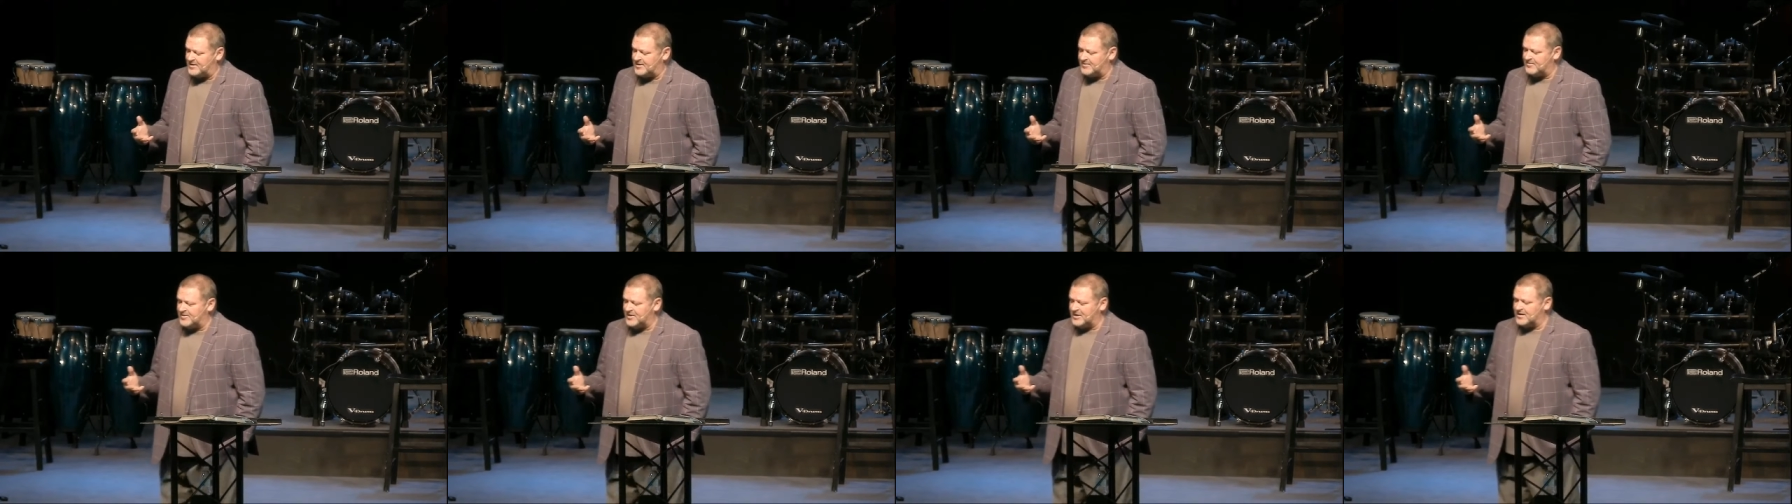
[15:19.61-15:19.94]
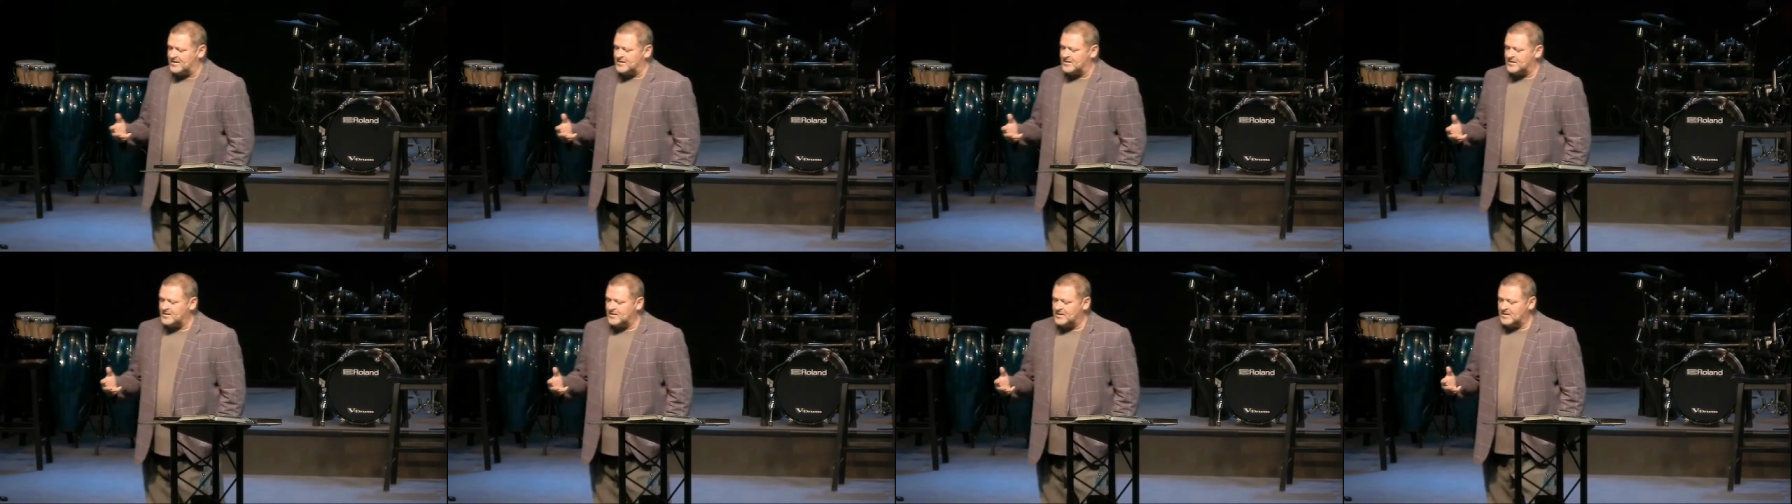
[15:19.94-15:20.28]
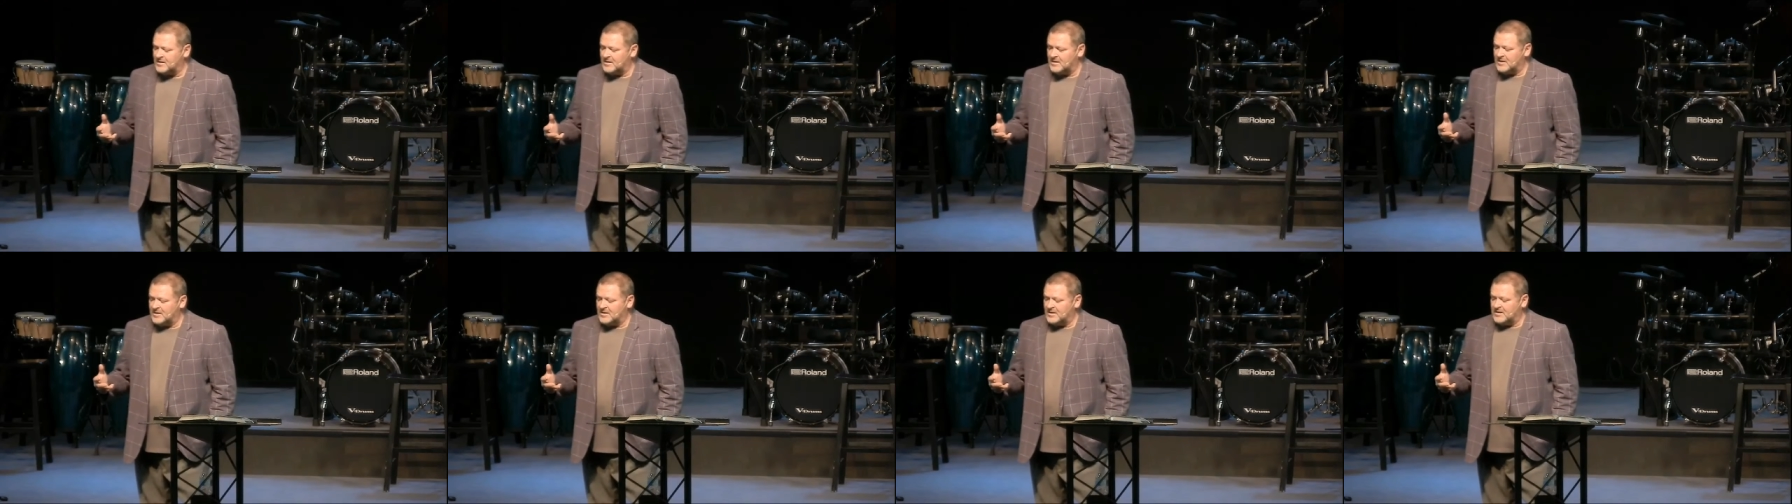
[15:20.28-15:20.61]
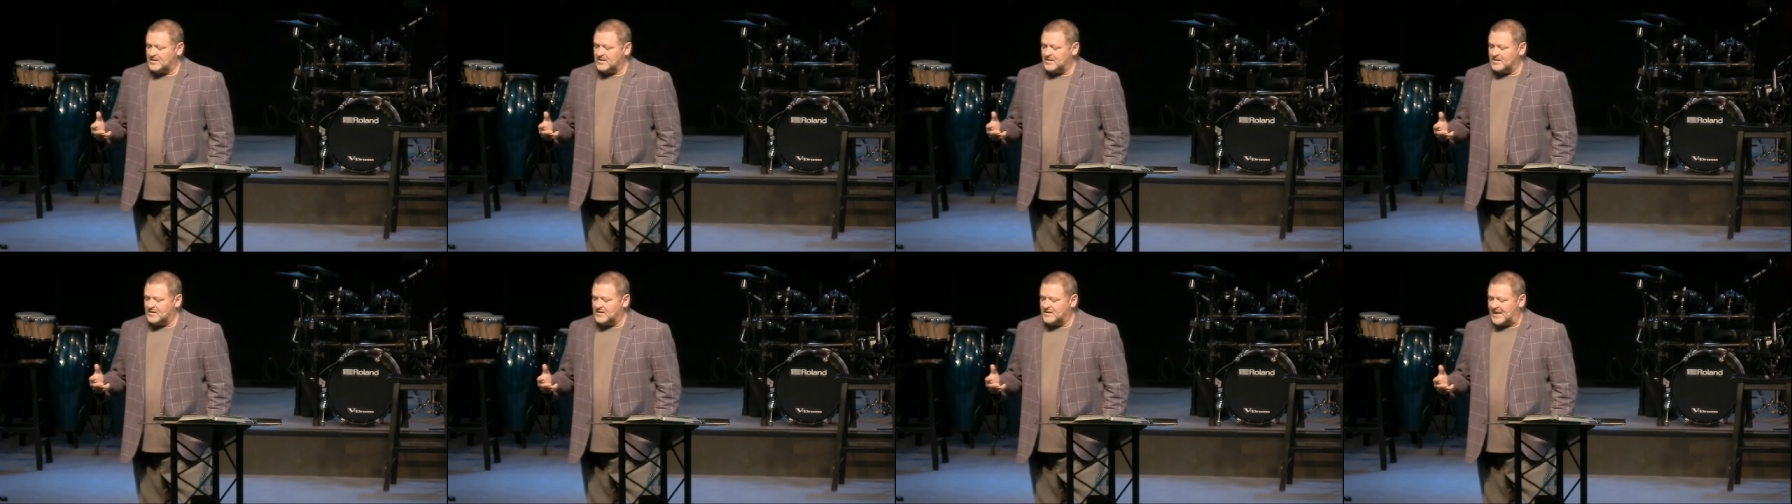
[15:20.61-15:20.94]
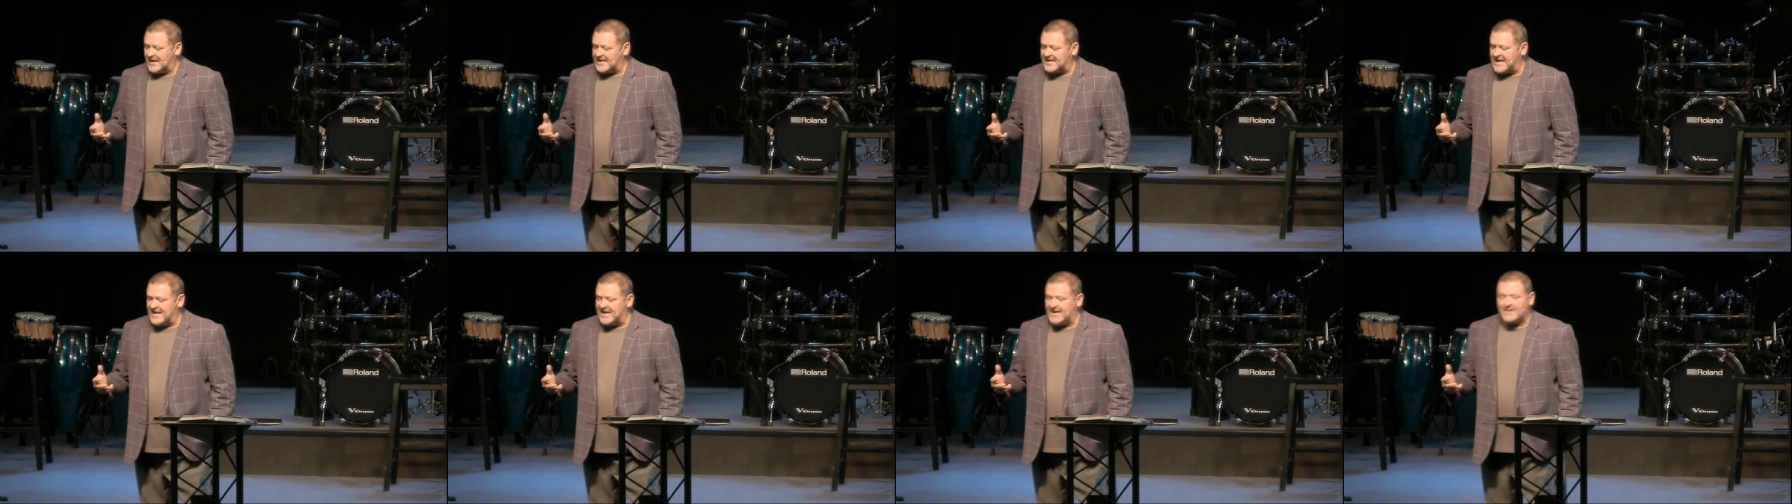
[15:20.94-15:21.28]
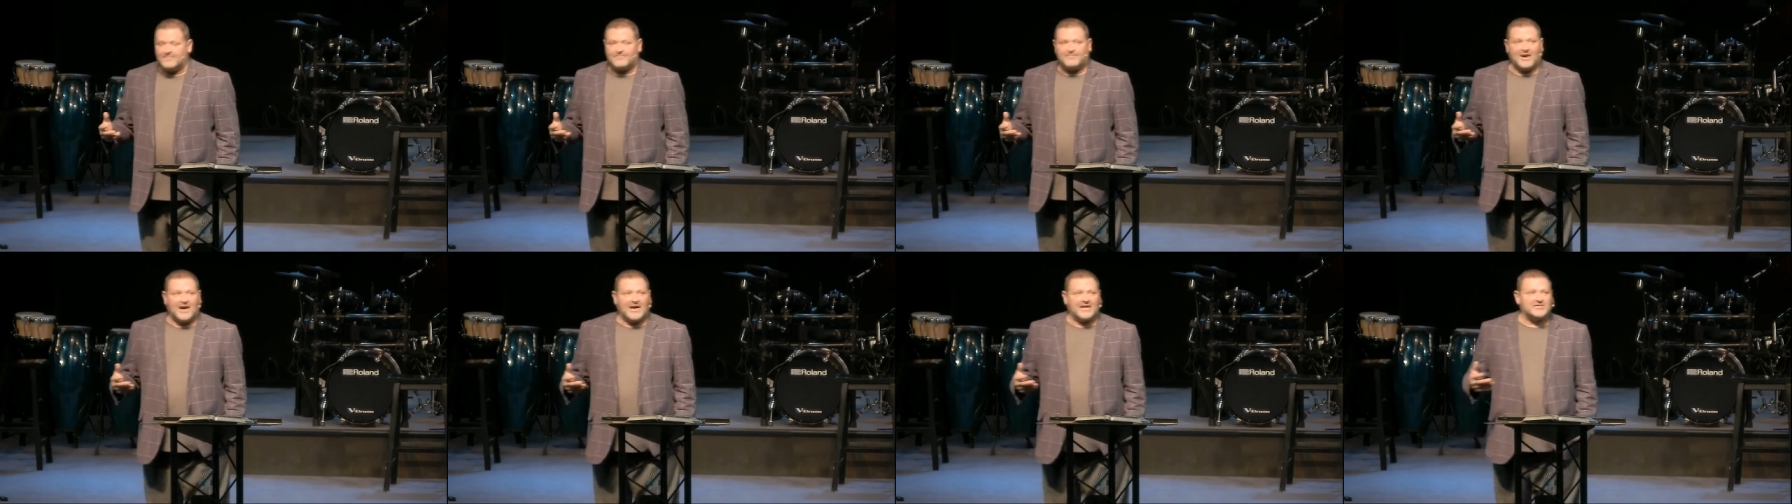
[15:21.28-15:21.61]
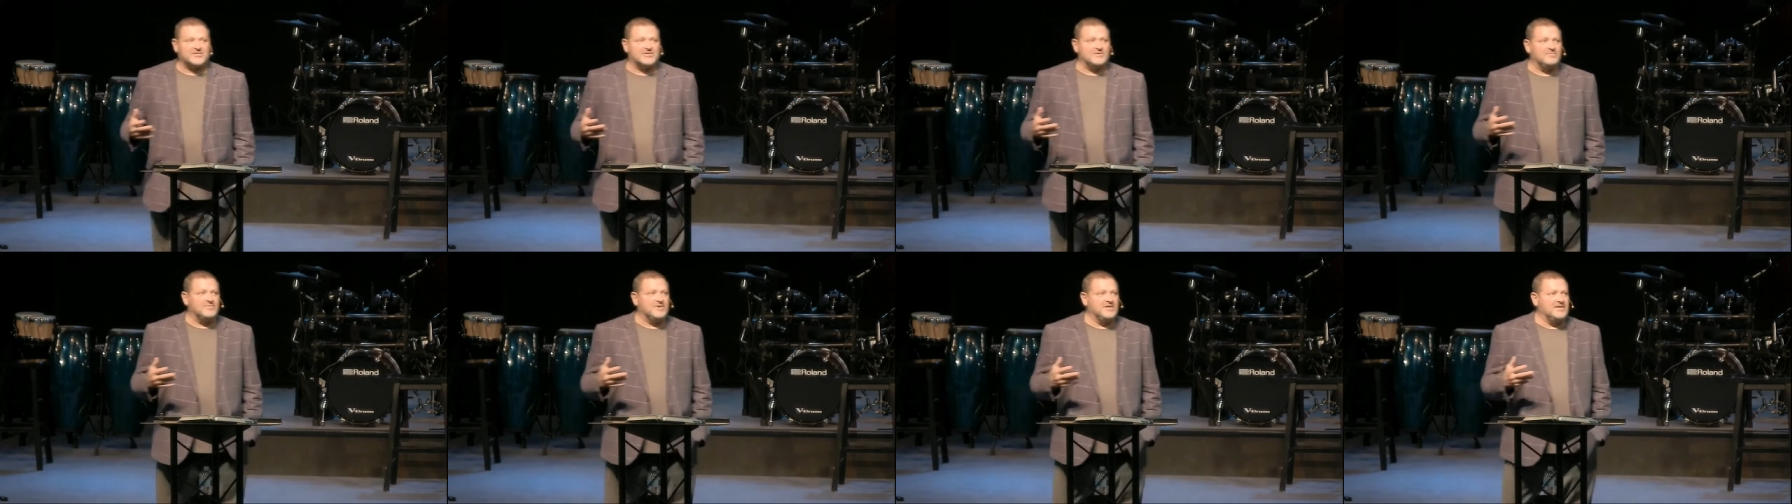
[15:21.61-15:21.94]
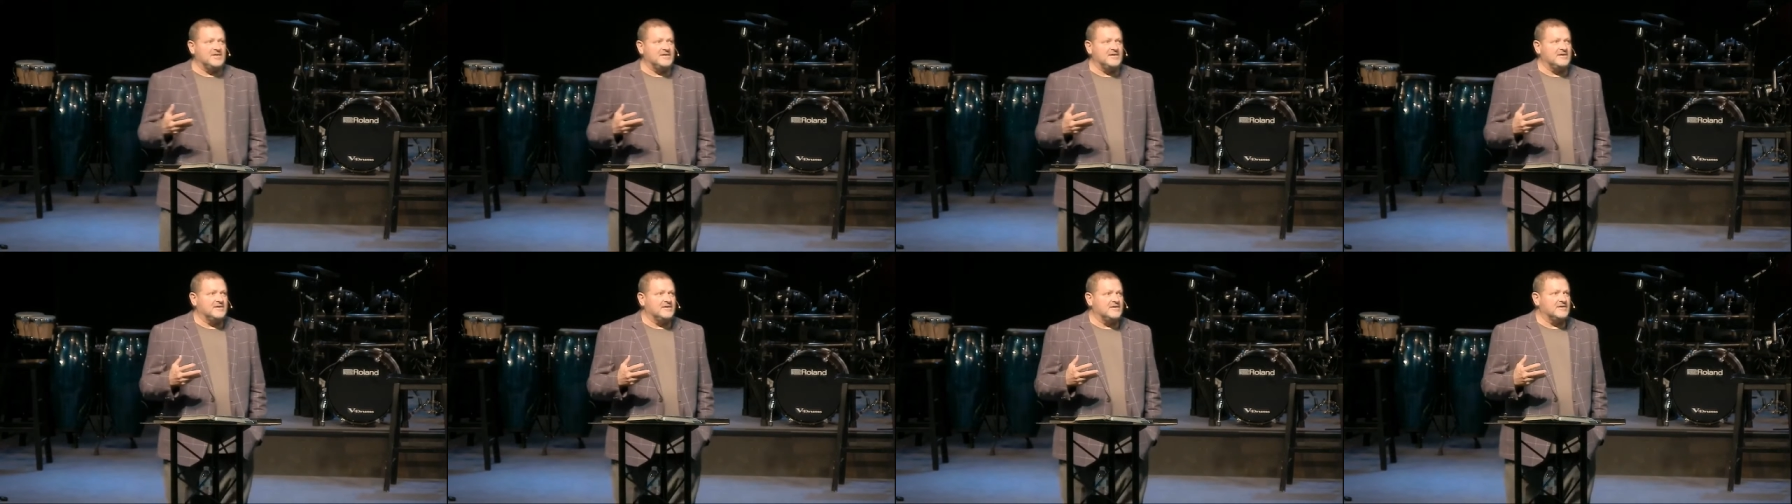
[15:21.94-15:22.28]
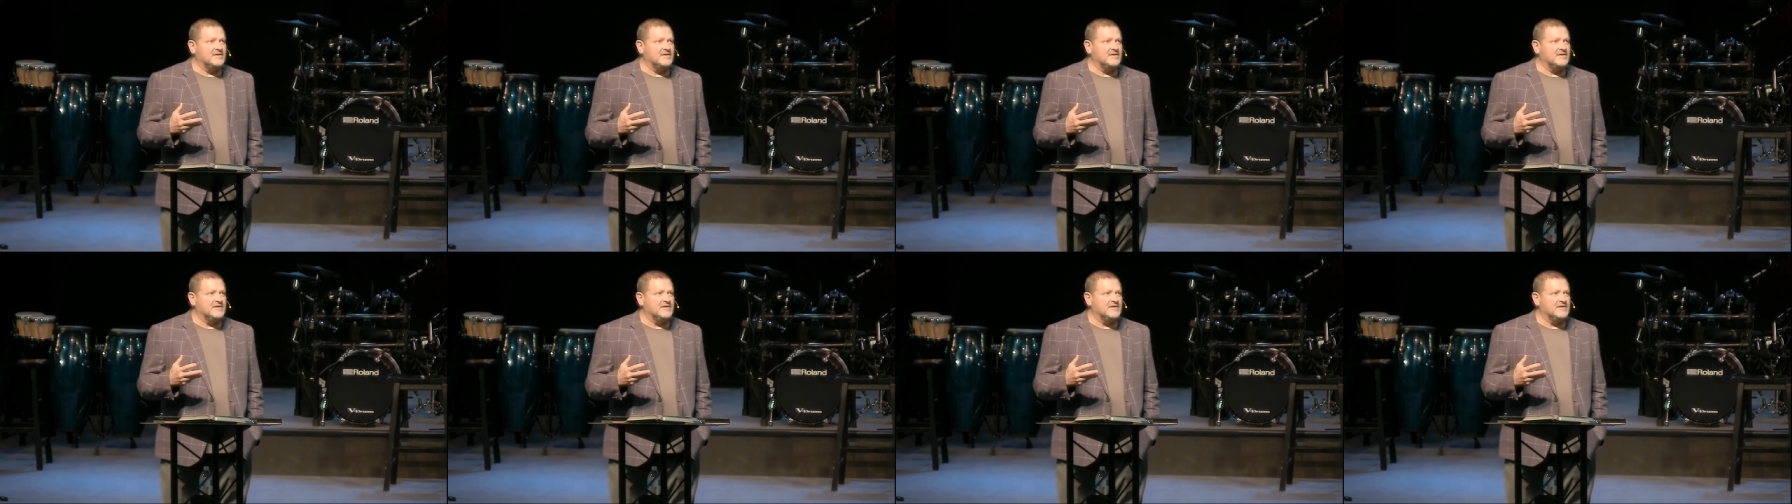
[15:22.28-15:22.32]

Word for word: but I can't possibly